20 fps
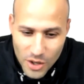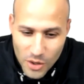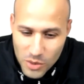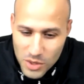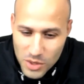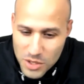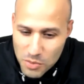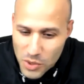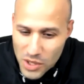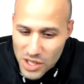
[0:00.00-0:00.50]

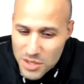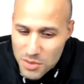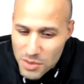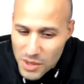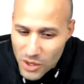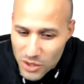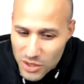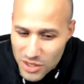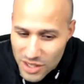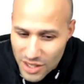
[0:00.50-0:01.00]
Which brings me
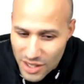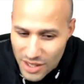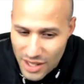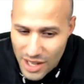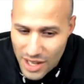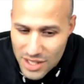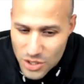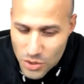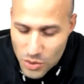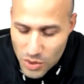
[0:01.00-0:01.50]
on to the
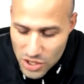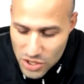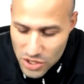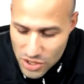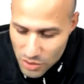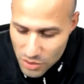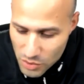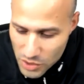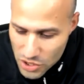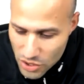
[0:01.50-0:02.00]
next
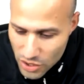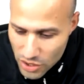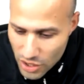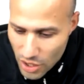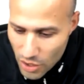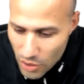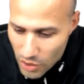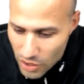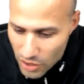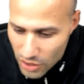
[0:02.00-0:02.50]
question, which I
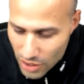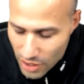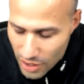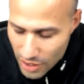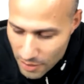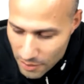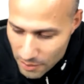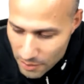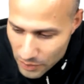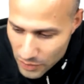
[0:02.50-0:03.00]
know
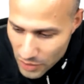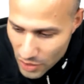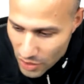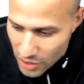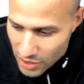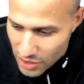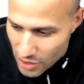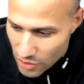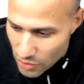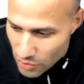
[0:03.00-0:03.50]
I
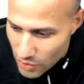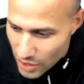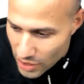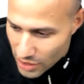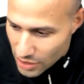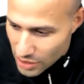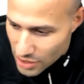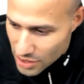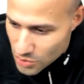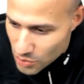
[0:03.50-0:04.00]
didn't
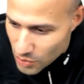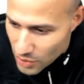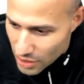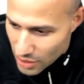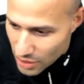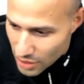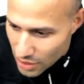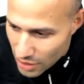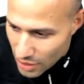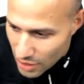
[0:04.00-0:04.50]
run this
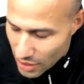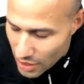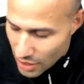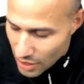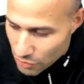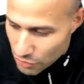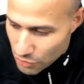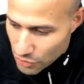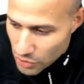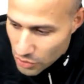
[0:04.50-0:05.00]
one
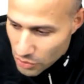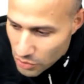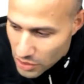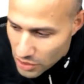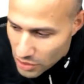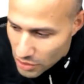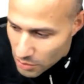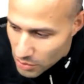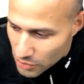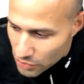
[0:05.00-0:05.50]
through with
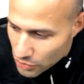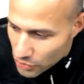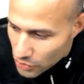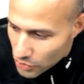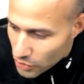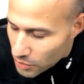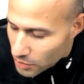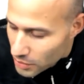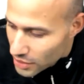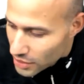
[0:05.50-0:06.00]
you
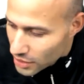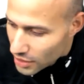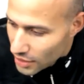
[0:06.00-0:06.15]
before, but